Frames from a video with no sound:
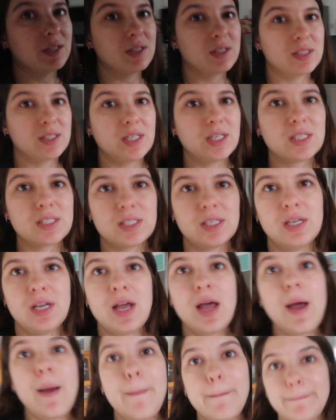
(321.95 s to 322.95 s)
into six
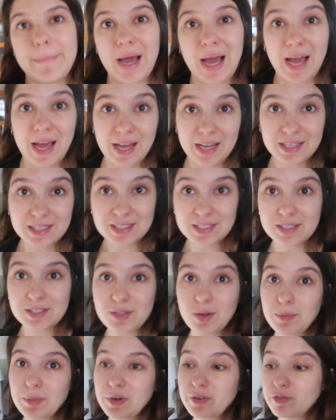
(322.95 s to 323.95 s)
bags.
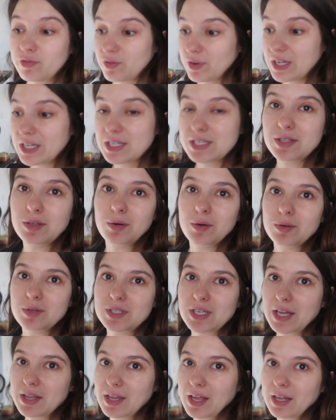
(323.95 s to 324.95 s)
So I'm gonna freeze
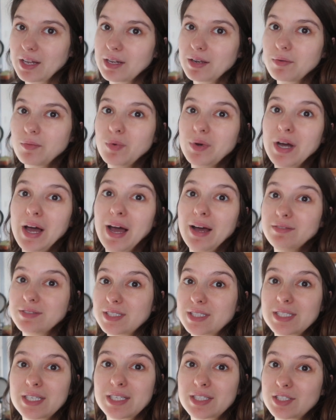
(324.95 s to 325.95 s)
those, and then we'll have
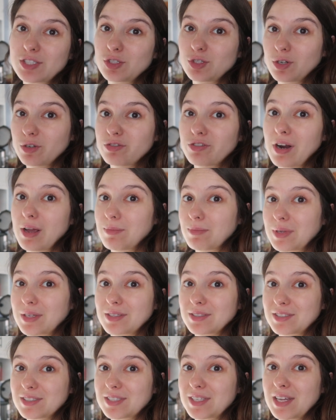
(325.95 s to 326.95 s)
six stir fry
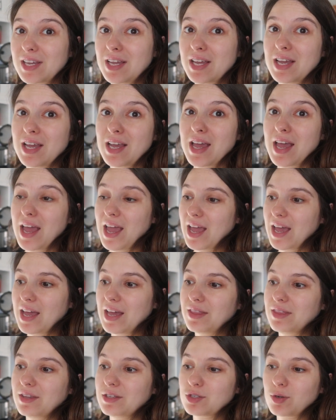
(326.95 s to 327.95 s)
meals.
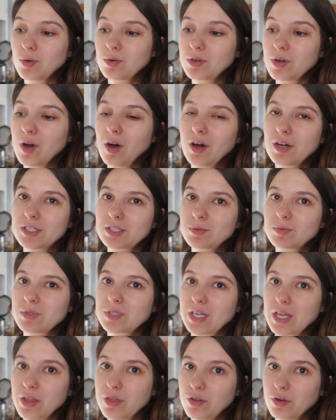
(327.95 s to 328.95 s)
And the total cost
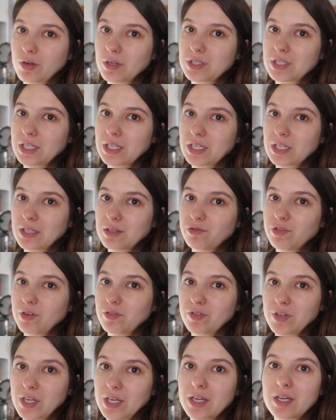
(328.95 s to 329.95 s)
was like thirteen
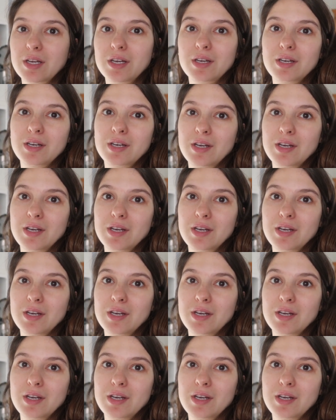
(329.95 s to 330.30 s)
fifty